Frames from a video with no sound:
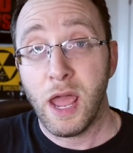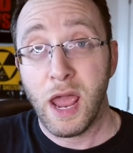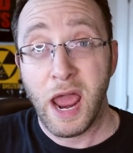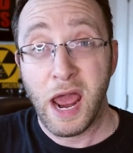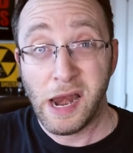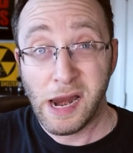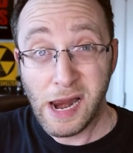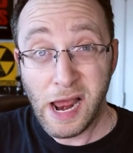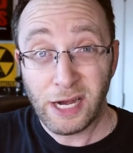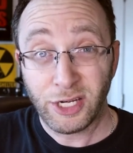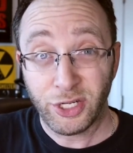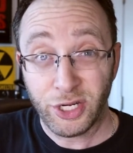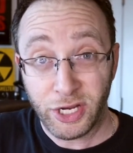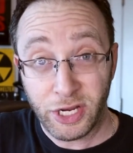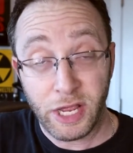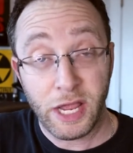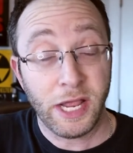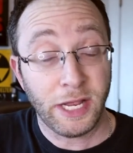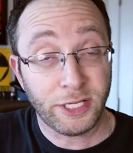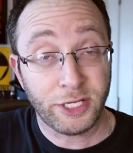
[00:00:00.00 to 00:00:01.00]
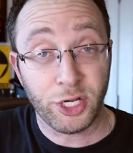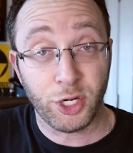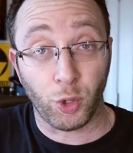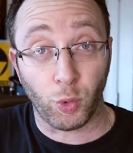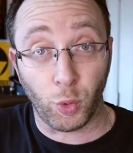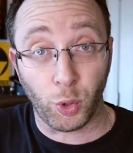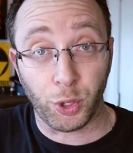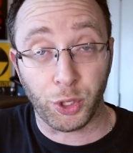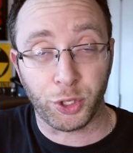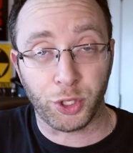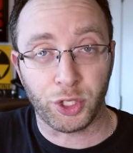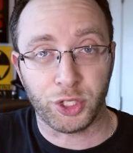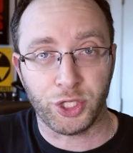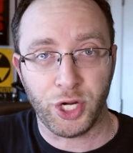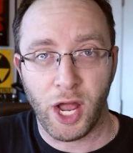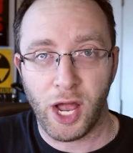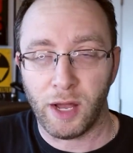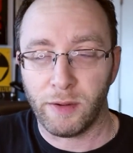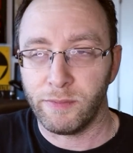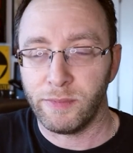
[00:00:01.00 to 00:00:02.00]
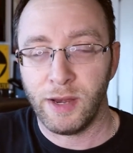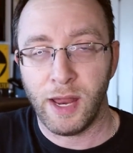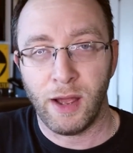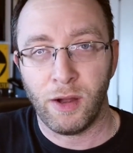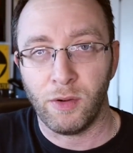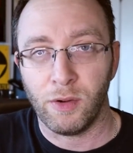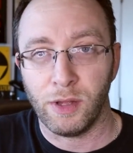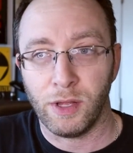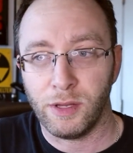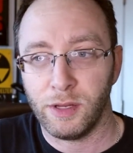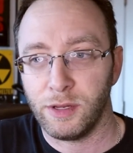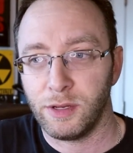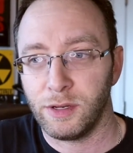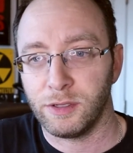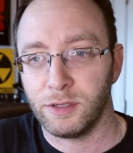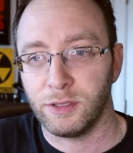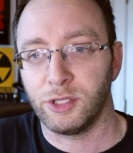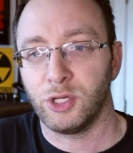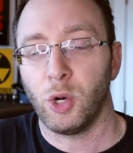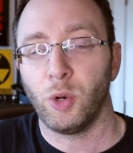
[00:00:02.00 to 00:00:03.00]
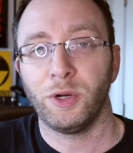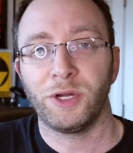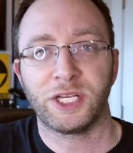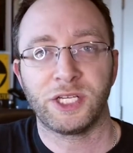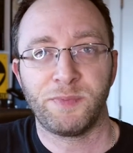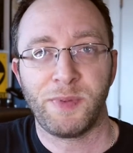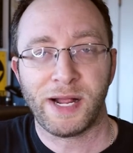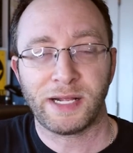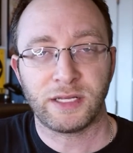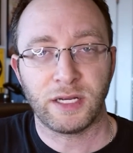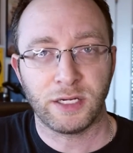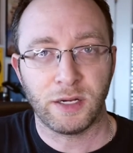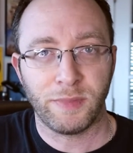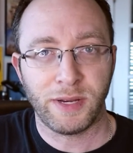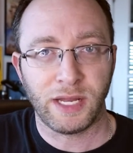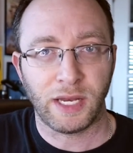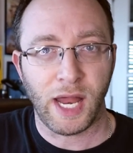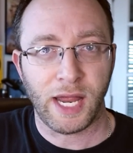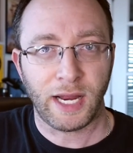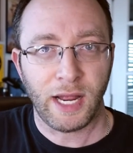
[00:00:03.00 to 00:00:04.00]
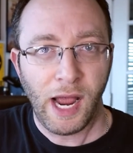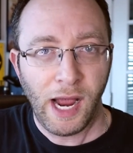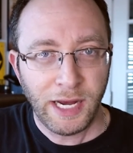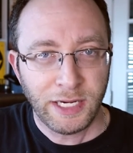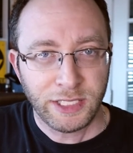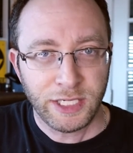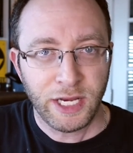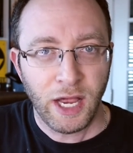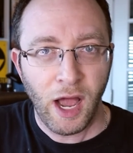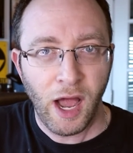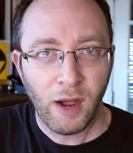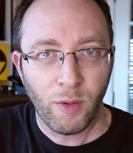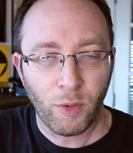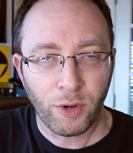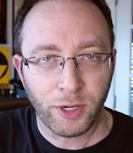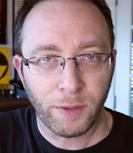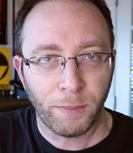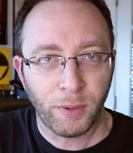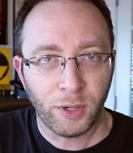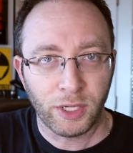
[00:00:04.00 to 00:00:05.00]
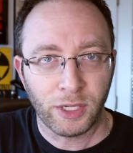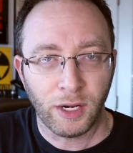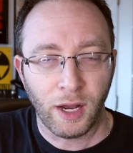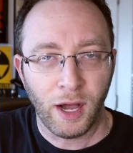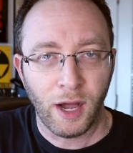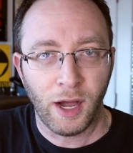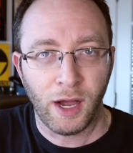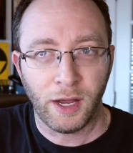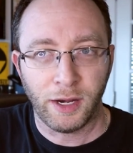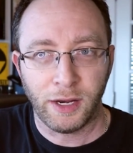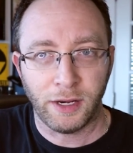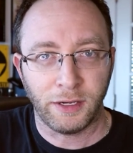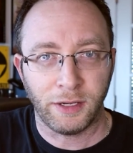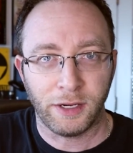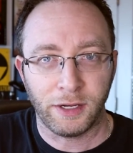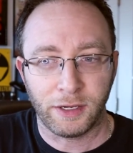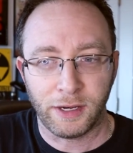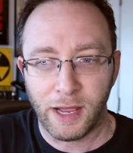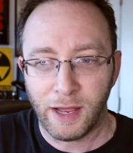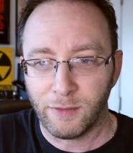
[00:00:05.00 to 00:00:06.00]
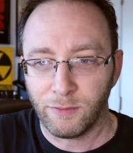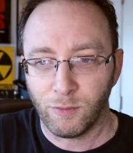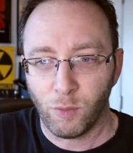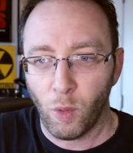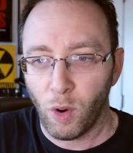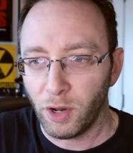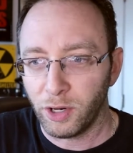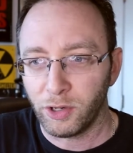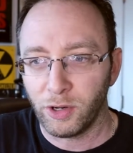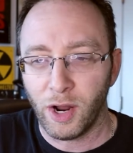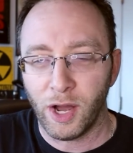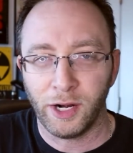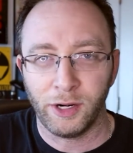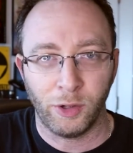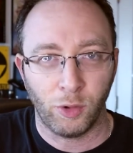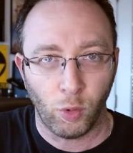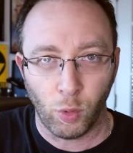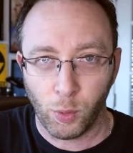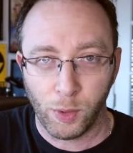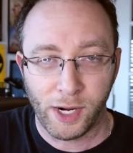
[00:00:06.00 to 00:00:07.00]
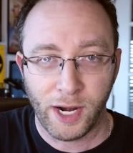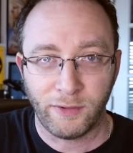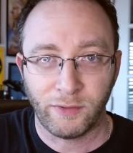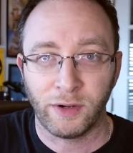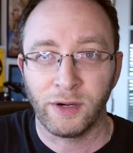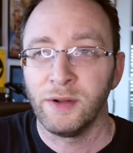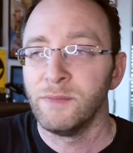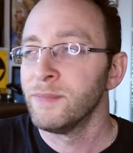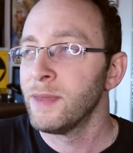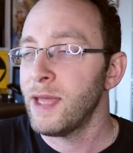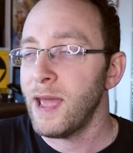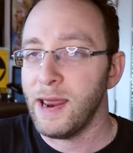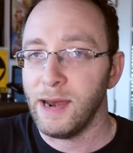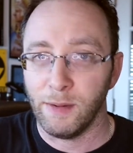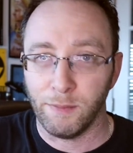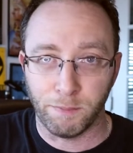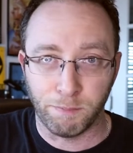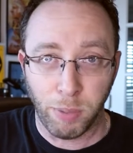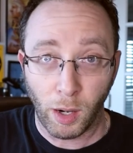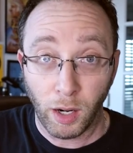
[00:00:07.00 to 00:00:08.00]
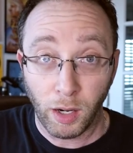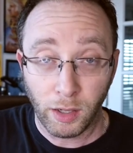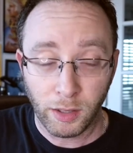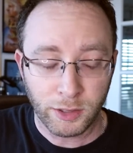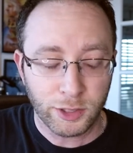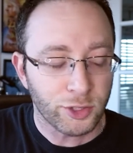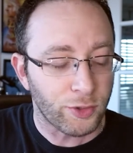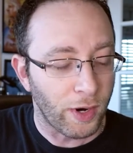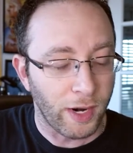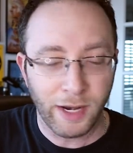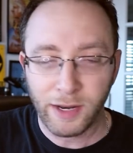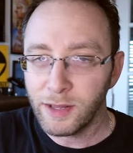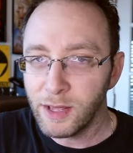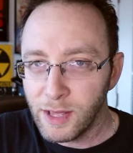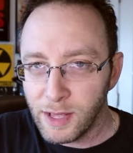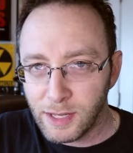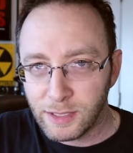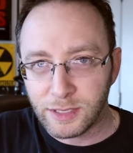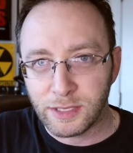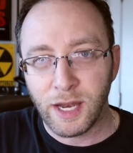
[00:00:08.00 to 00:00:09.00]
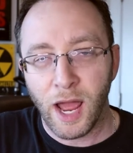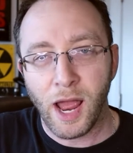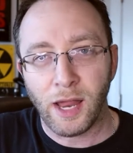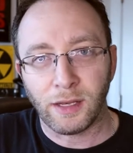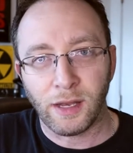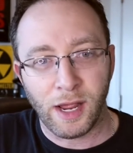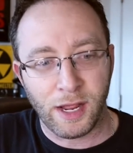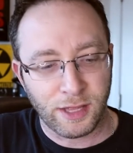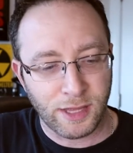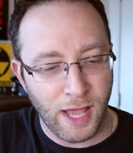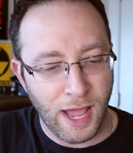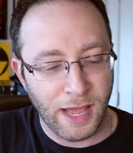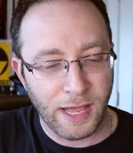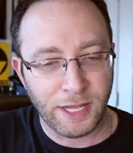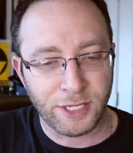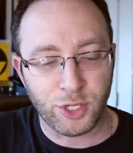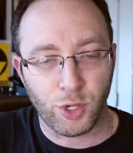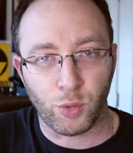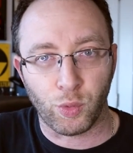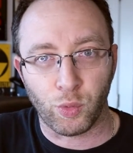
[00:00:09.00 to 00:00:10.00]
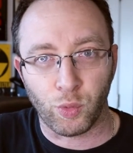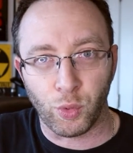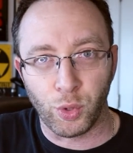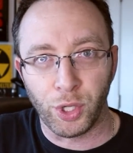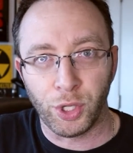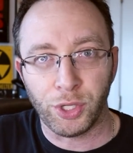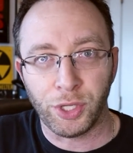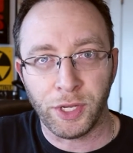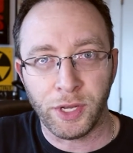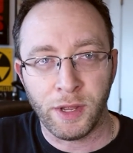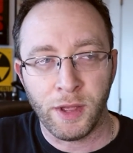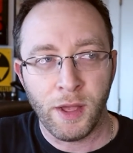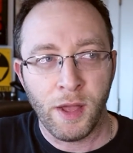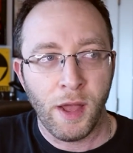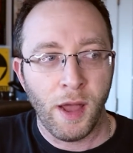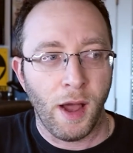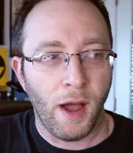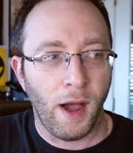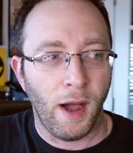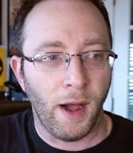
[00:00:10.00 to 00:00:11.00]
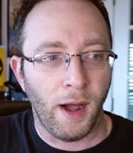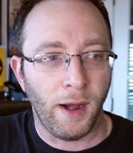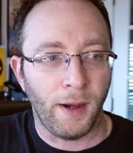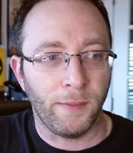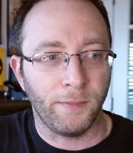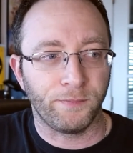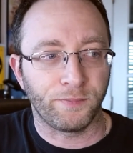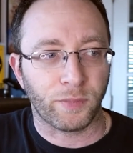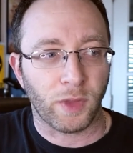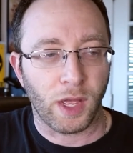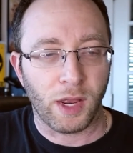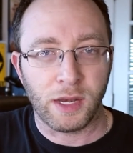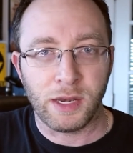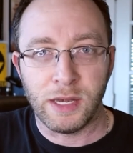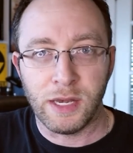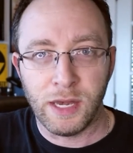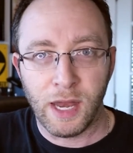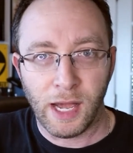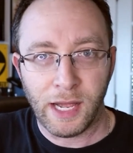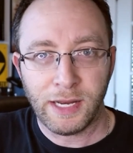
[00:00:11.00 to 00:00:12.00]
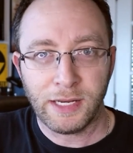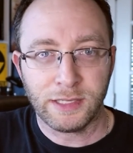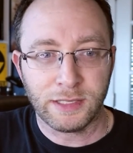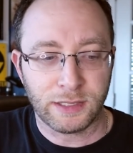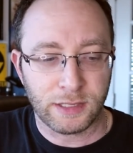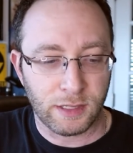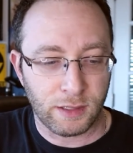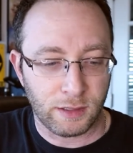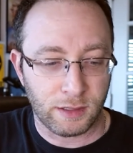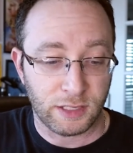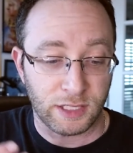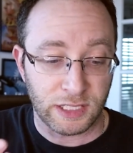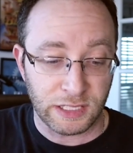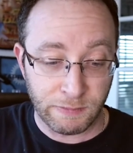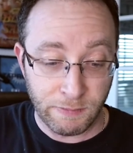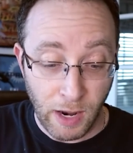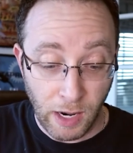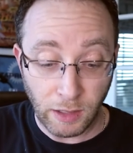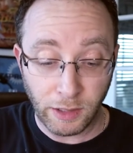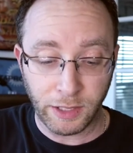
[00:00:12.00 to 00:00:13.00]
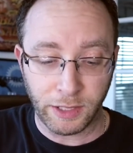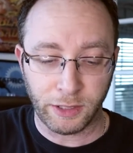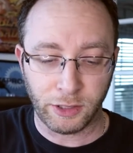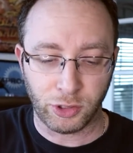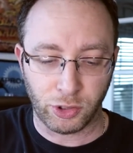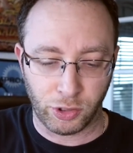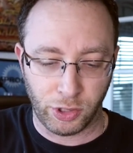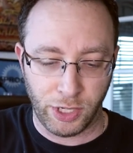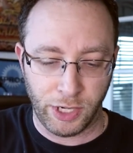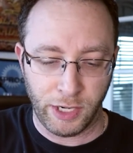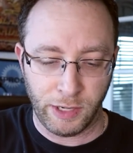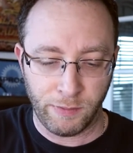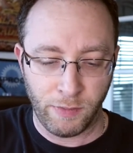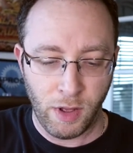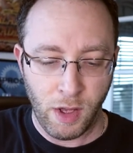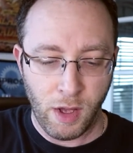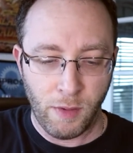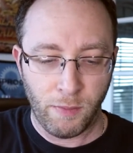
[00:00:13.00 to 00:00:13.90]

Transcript: And it actually, it did a really good job. Now, don't expect it to be like icy hot where you put it on and you get water on it or whatever and it burns, right? It's not like that. It's a really um, nice smelling cream,